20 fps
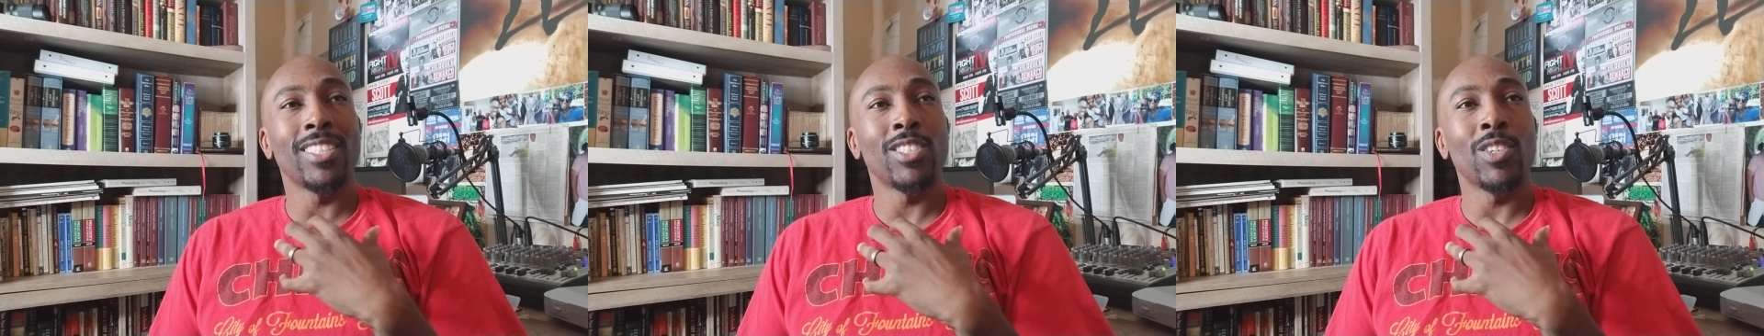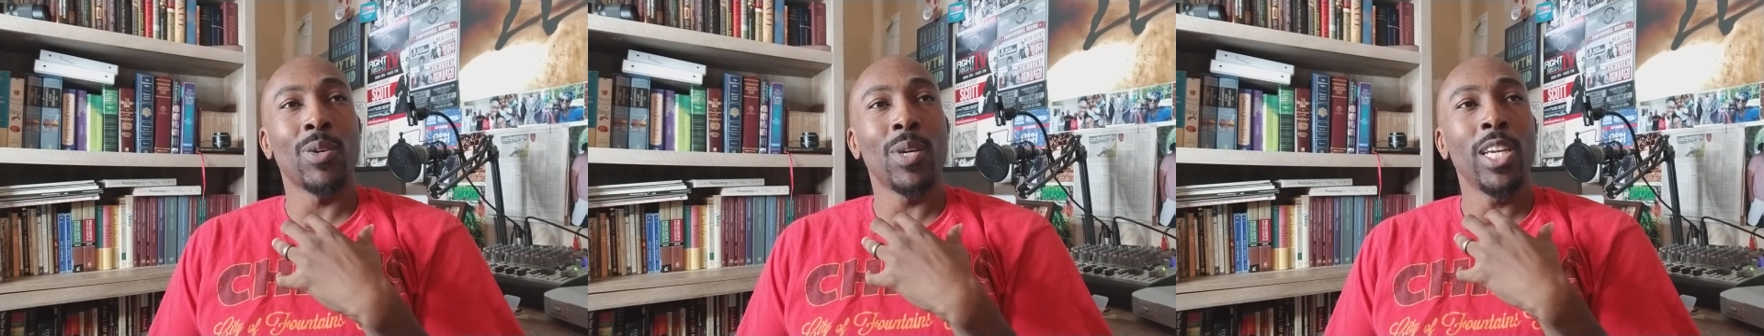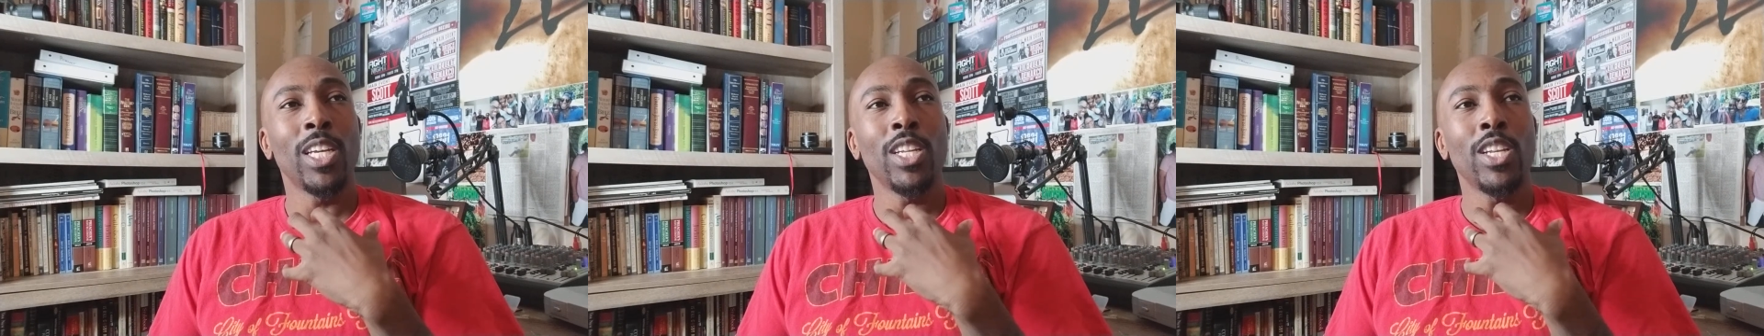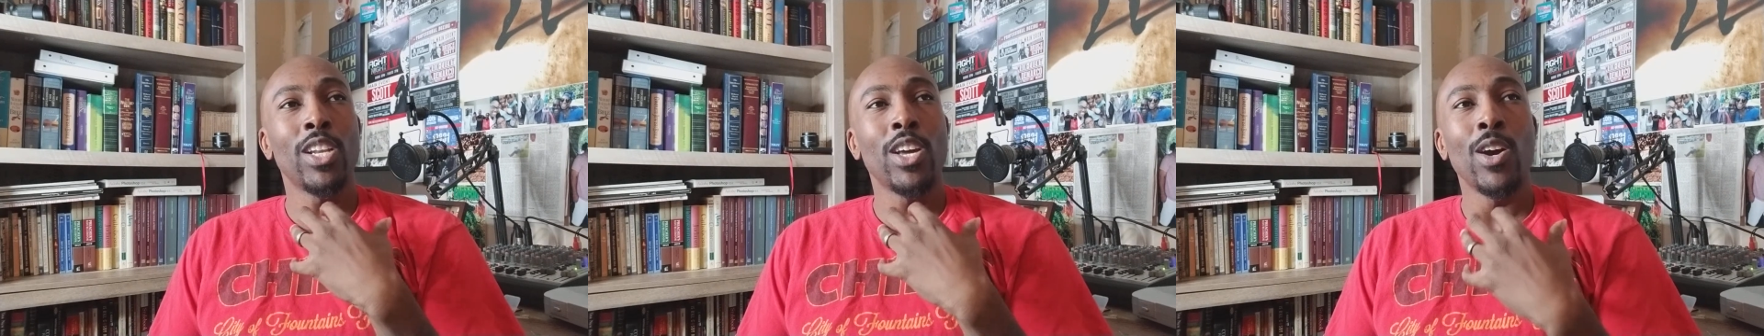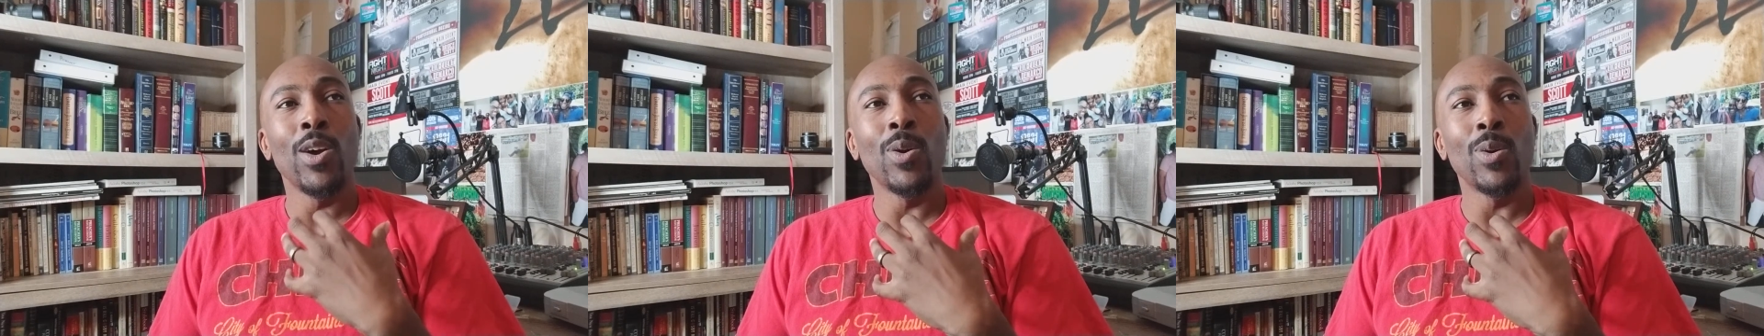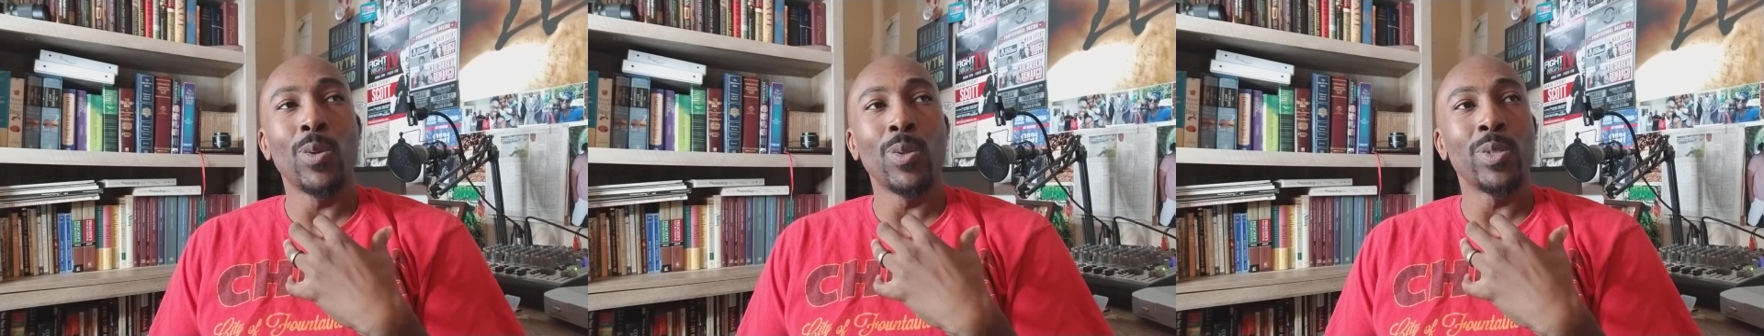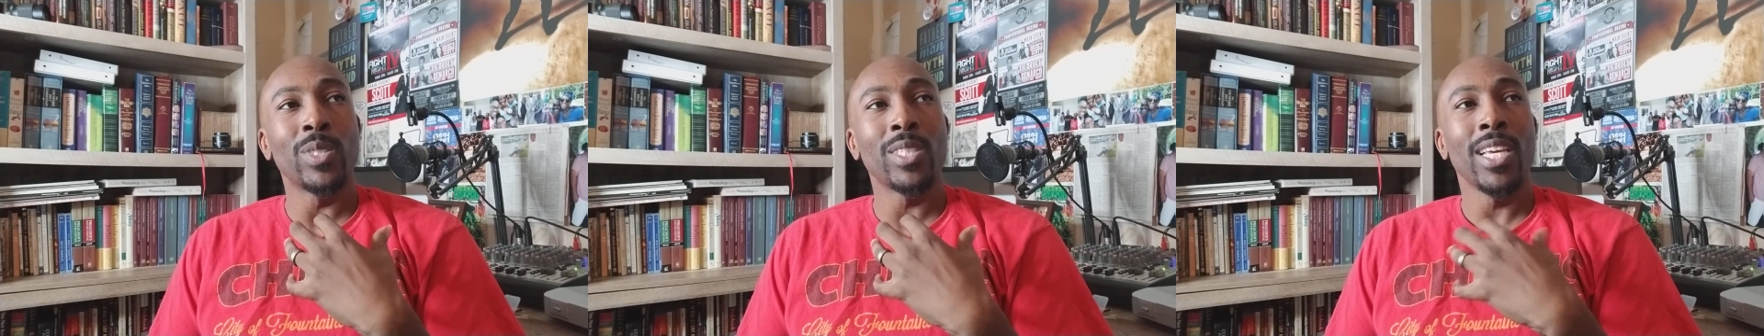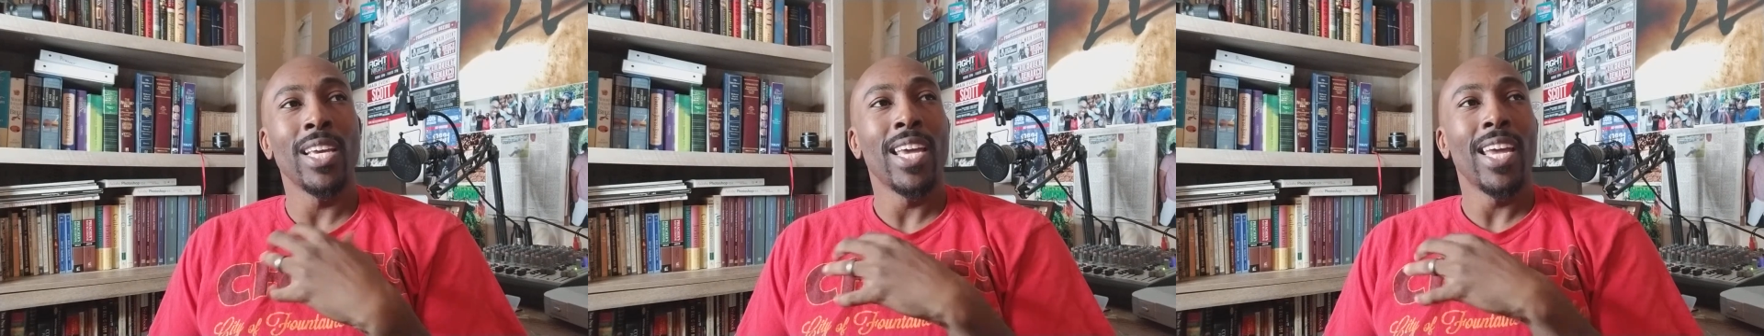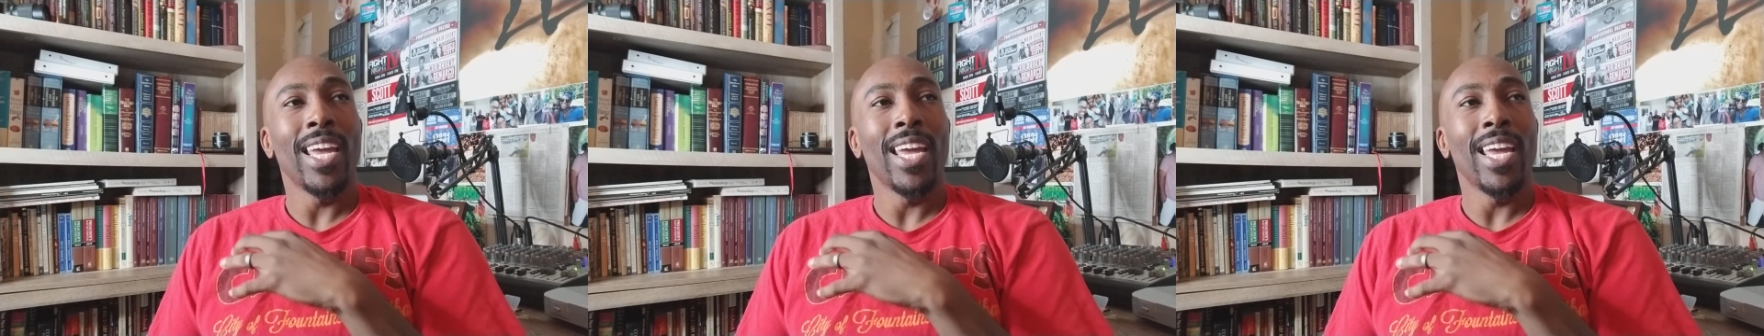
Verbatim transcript: So he knows